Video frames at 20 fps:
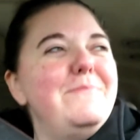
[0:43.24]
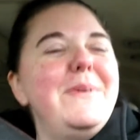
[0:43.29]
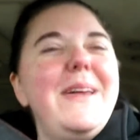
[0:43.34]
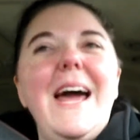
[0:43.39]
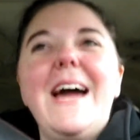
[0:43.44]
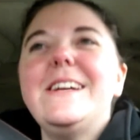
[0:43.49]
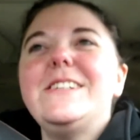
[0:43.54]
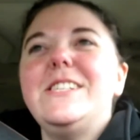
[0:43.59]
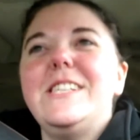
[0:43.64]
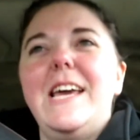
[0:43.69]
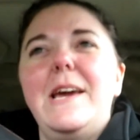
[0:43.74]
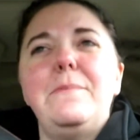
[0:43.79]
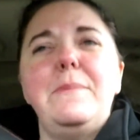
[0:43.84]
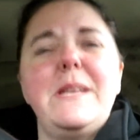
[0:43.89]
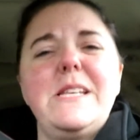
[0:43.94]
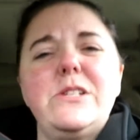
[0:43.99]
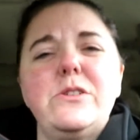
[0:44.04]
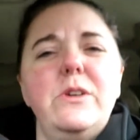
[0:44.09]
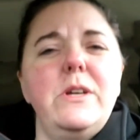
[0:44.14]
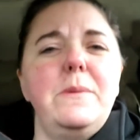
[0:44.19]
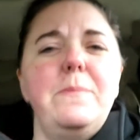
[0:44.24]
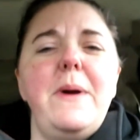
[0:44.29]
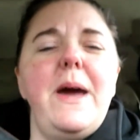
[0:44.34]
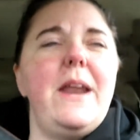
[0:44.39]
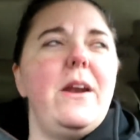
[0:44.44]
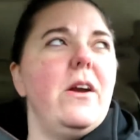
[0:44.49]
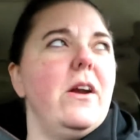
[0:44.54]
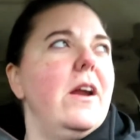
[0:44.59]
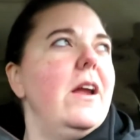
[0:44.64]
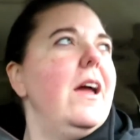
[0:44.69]
But actually, I've been doing
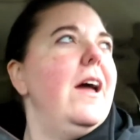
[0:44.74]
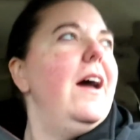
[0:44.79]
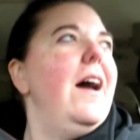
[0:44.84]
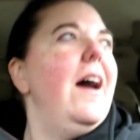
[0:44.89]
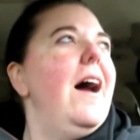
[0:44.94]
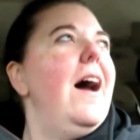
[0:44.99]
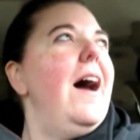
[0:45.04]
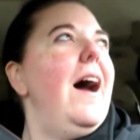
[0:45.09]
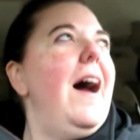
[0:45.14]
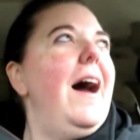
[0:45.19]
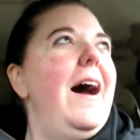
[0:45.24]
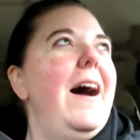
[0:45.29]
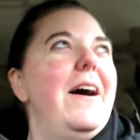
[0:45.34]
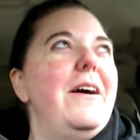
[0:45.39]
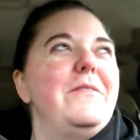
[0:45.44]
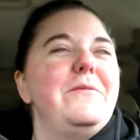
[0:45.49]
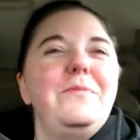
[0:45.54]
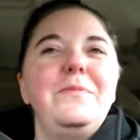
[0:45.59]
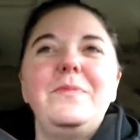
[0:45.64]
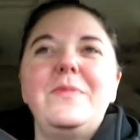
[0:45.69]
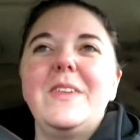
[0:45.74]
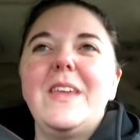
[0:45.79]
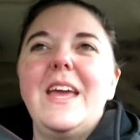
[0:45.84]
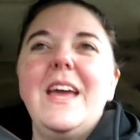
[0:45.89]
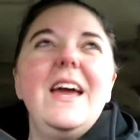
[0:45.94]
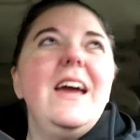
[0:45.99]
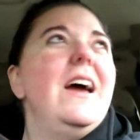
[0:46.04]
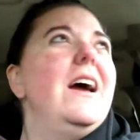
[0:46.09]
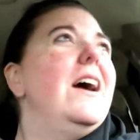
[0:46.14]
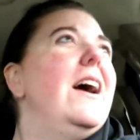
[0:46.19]
better.
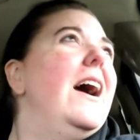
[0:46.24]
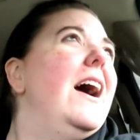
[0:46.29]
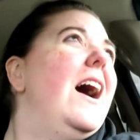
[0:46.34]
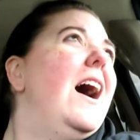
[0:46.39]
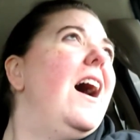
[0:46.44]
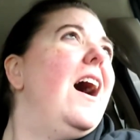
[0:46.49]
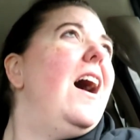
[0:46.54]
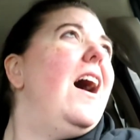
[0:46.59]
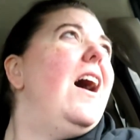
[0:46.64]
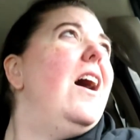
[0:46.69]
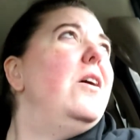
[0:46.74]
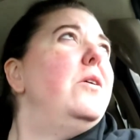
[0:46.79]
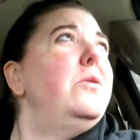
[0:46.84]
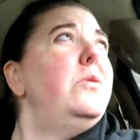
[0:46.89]
Um,